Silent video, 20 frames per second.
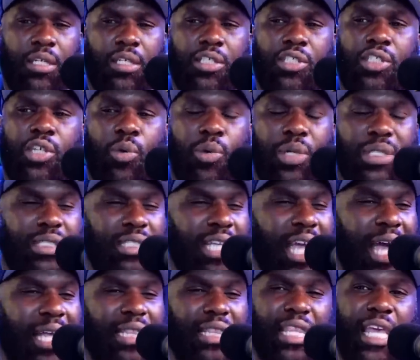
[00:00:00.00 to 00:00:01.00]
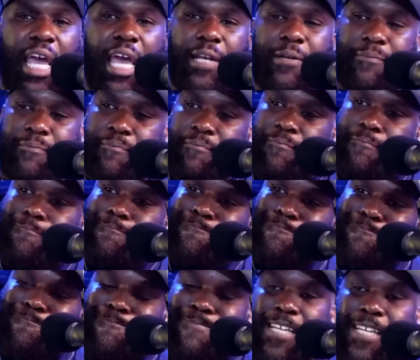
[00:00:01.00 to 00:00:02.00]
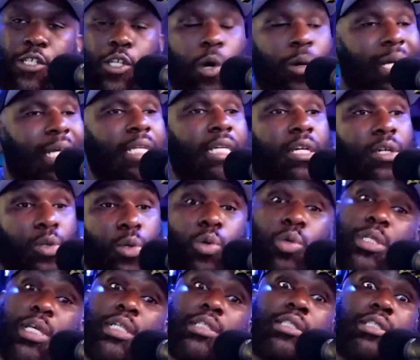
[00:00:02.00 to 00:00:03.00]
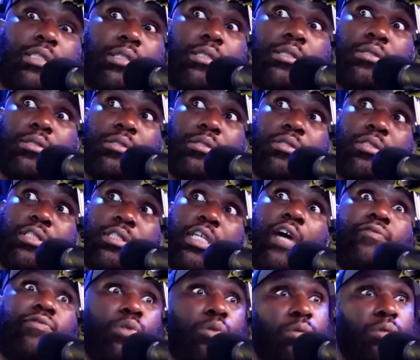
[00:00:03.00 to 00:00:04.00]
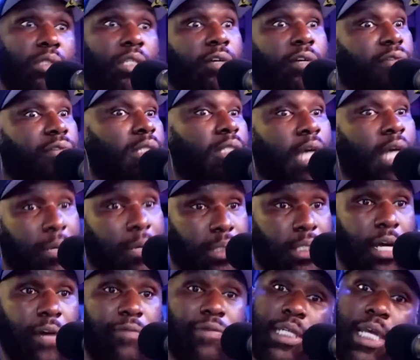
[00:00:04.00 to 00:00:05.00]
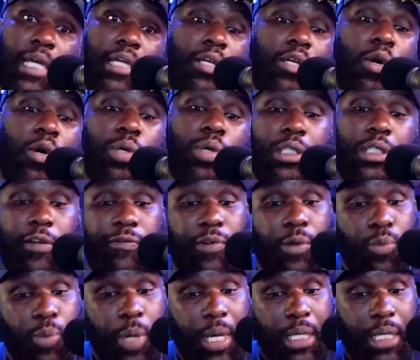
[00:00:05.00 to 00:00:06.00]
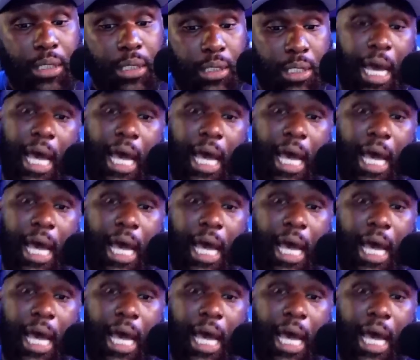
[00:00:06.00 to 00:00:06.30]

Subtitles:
So it's not that. So Indian oud, there's several different types of it that can go in different ways.